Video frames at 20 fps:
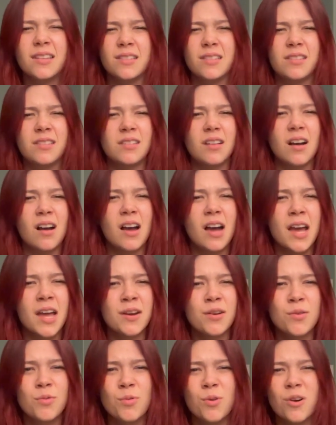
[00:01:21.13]

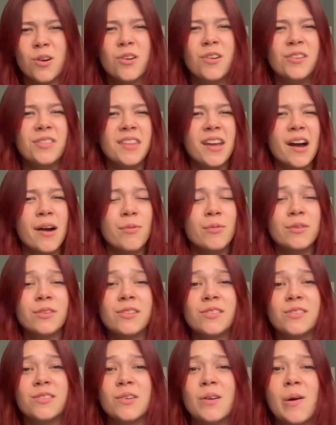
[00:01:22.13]
inside a world that
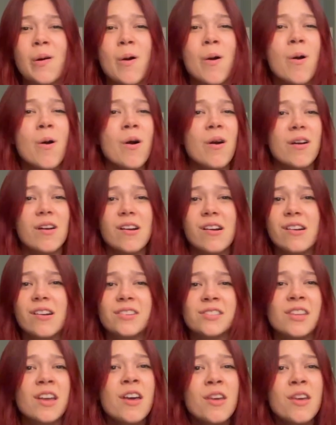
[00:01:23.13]
was yours.